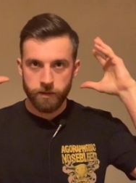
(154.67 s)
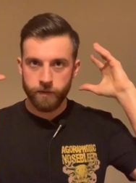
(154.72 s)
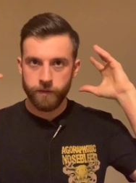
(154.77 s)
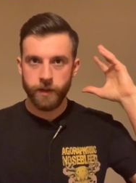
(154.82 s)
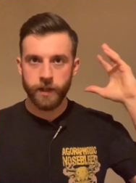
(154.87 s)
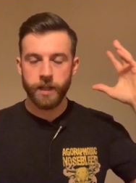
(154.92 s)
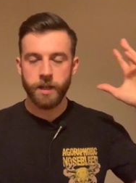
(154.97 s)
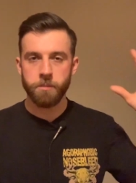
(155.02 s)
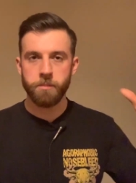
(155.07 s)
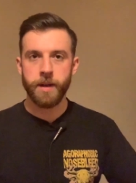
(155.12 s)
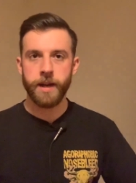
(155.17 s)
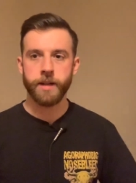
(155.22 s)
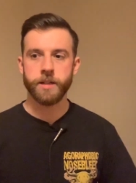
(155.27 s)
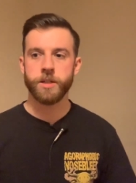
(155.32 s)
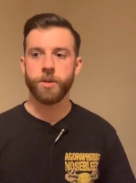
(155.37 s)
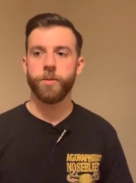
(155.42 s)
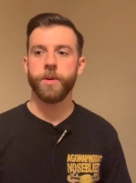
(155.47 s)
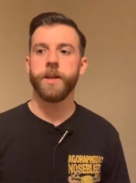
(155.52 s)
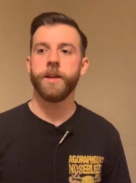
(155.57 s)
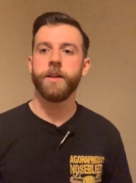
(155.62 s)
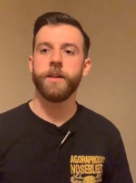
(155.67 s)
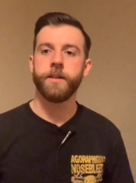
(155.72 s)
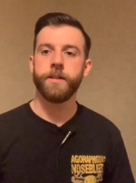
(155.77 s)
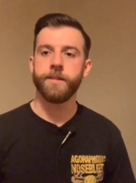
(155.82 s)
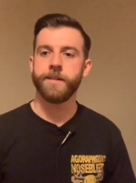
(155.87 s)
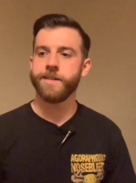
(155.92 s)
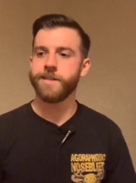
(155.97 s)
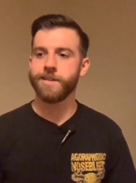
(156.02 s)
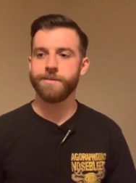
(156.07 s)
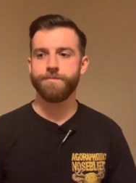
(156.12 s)
thinking back to it,
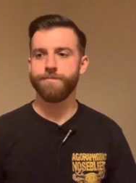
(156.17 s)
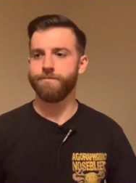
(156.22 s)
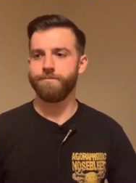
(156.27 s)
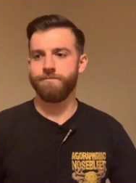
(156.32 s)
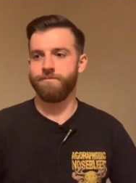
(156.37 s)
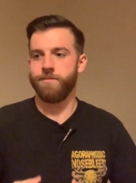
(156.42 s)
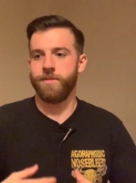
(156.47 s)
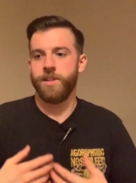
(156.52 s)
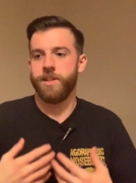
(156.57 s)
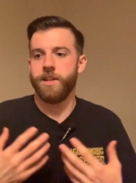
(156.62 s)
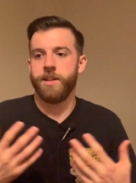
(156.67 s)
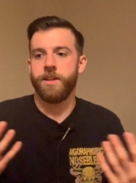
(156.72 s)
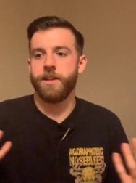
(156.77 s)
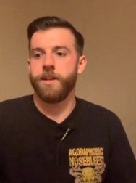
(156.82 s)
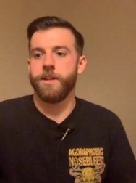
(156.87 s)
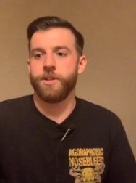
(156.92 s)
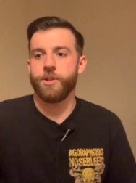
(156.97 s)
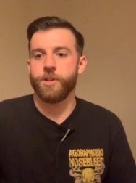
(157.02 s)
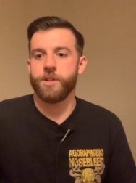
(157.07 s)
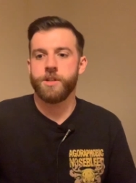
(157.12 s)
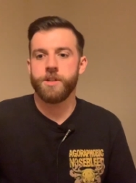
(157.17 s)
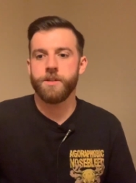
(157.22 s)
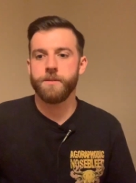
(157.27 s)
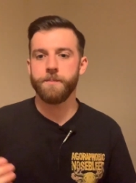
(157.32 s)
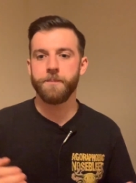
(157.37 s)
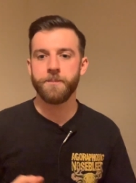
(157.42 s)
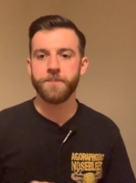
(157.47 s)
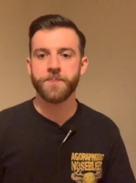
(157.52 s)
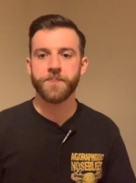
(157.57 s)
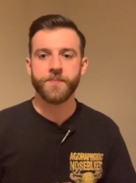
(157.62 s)
and yeah, it just,
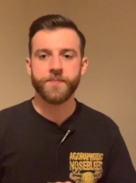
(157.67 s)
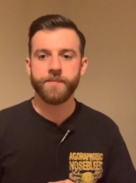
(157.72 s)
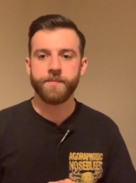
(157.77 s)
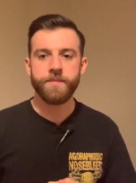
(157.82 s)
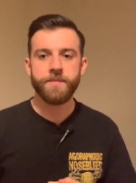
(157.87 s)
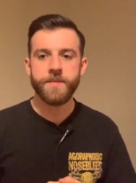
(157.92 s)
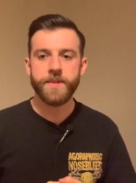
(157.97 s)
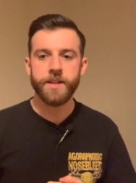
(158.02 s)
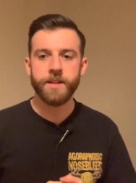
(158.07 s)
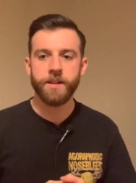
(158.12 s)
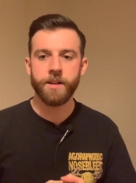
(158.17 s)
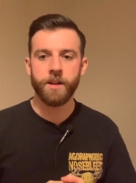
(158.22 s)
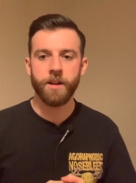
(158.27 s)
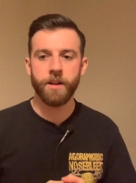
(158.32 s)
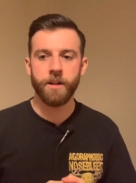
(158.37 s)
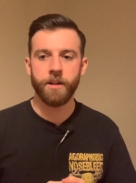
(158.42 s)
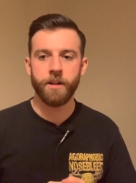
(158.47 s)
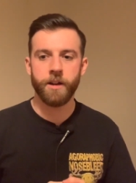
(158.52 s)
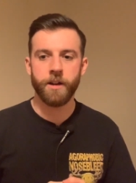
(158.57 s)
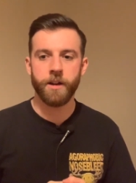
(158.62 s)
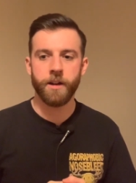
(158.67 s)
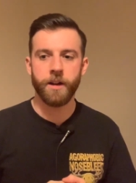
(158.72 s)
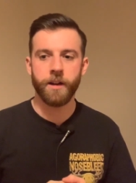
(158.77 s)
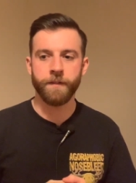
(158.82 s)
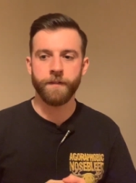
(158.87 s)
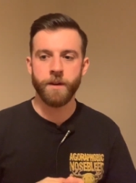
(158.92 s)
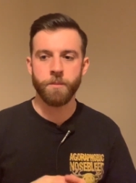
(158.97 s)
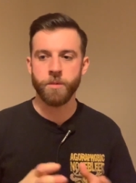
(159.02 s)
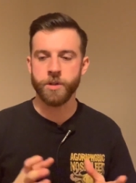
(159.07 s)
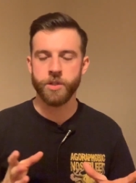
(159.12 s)
I
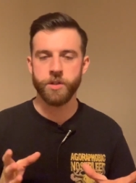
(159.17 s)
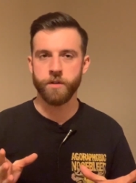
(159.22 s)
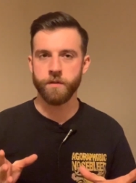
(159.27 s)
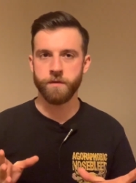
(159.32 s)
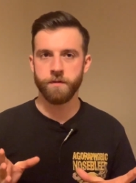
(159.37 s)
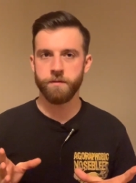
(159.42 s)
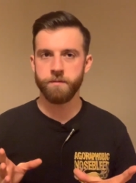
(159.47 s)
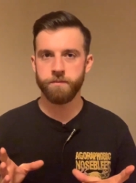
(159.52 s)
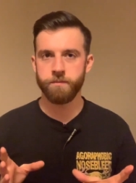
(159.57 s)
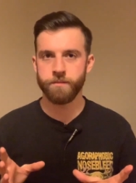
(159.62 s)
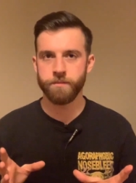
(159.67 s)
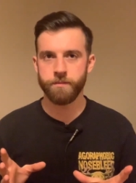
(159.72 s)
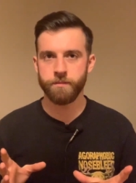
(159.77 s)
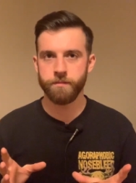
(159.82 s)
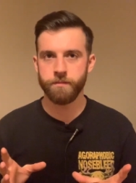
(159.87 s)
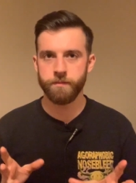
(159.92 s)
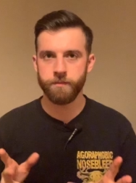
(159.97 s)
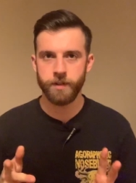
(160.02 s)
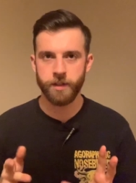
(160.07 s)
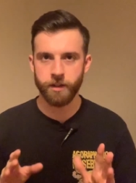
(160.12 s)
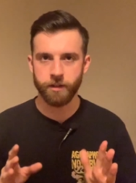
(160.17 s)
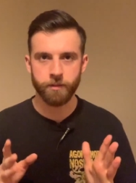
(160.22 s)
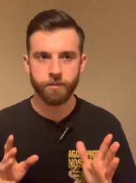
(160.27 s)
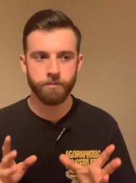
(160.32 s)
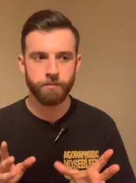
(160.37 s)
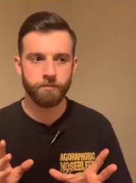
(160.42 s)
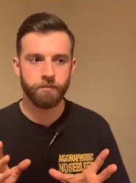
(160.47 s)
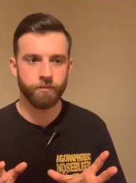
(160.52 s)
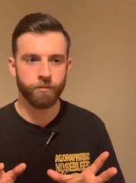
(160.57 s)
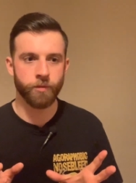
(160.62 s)
found myself, you know,
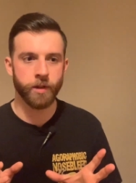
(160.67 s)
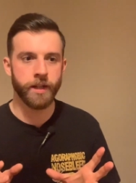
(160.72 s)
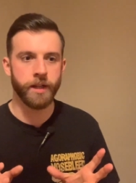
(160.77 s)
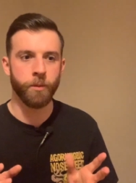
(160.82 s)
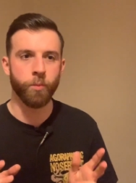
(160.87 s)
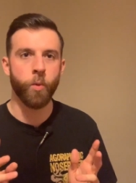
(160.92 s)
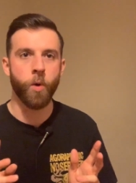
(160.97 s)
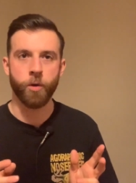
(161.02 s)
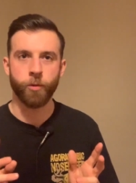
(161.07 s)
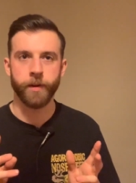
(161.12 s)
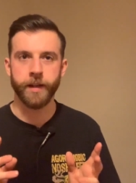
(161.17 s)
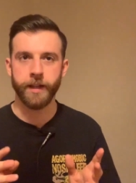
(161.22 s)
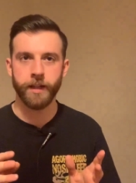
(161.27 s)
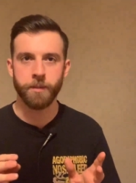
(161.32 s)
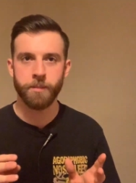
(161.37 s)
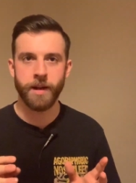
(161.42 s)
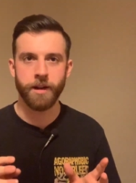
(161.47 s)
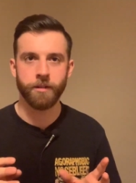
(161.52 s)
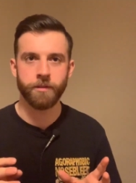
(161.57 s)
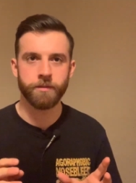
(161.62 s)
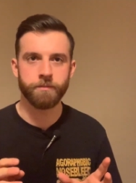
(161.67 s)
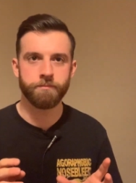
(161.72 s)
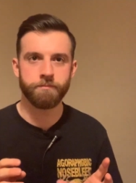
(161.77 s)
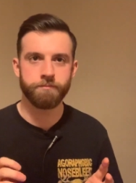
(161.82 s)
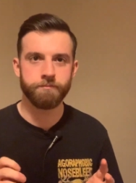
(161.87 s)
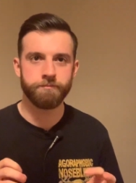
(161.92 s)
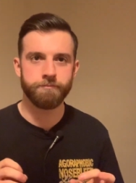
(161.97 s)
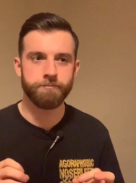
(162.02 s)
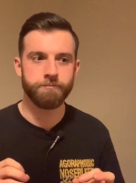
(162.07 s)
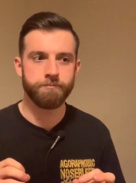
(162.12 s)
really worrying about
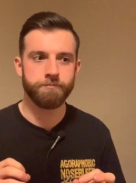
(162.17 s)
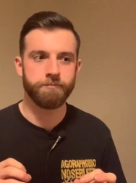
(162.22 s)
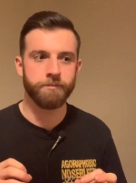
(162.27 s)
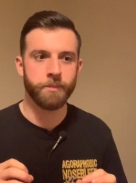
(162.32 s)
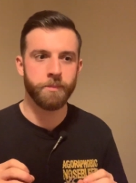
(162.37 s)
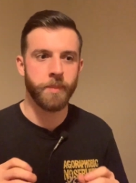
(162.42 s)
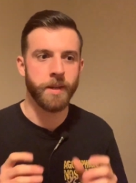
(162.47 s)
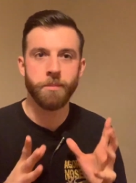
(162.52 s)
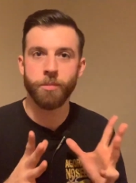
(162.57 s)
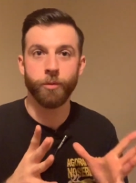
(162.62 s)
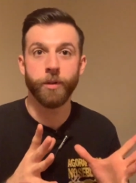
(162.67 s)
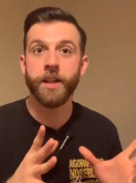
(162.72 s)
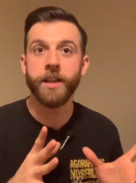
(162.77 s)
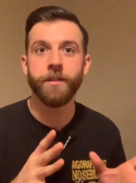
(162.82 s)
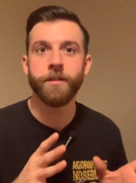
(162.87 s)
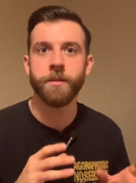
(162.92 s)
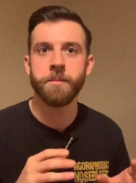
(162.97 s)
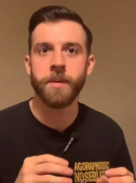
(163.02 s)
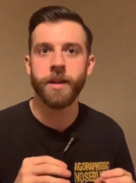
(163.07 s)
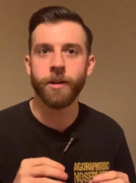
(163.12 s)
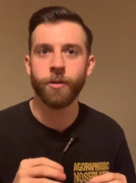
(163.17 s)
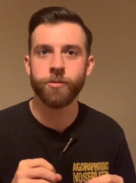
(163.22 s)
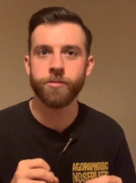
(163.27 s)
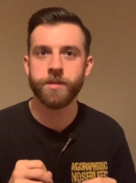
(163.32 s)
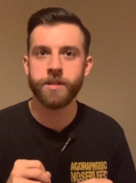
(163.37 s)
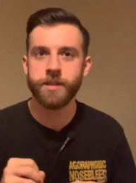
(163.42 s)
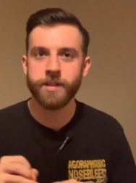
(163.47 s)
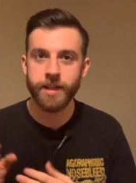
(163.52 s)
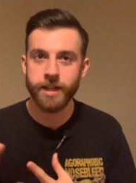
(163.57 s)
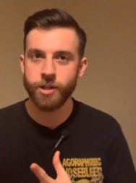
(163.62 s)
people leaving me or
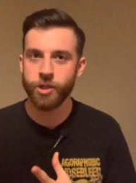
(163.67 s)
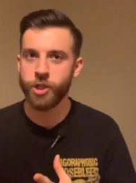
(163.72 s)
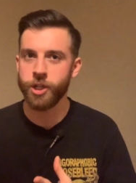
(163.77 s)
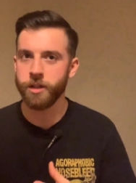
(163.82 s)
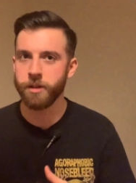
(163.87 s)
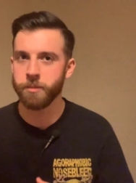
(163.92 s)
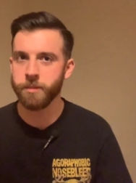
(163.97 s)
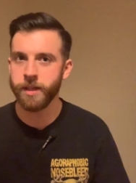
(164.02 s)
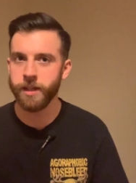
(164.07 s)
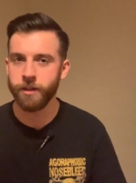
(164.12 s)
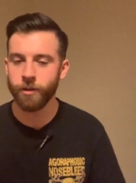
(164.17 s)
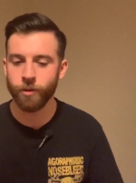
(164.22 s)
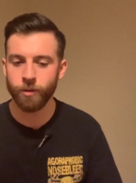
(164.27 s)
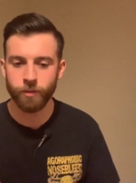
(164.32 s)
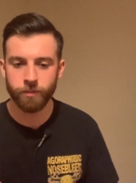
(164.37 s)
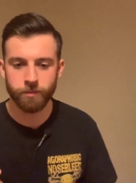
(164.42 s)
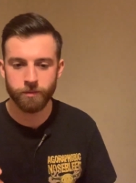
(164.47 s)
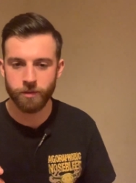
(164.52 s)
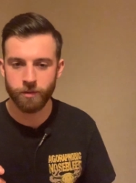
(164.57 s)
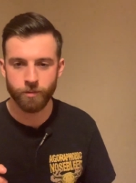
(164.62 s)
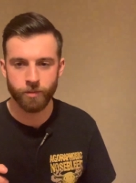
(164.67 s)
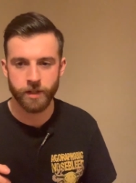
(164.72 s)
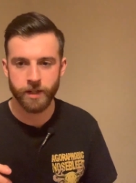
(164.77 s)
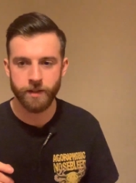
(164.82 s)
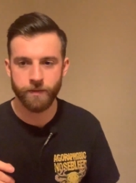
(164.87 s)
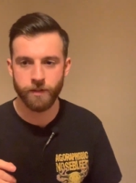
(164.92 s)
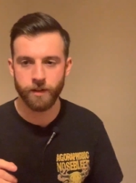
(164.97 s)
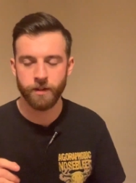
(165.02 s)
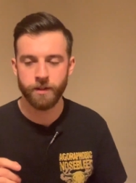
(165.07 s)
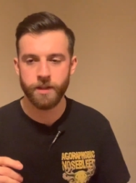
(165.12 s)
ditching me or, or
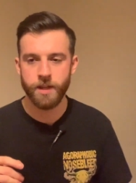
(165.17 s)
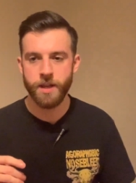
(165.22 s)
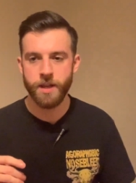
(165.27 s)
whatever.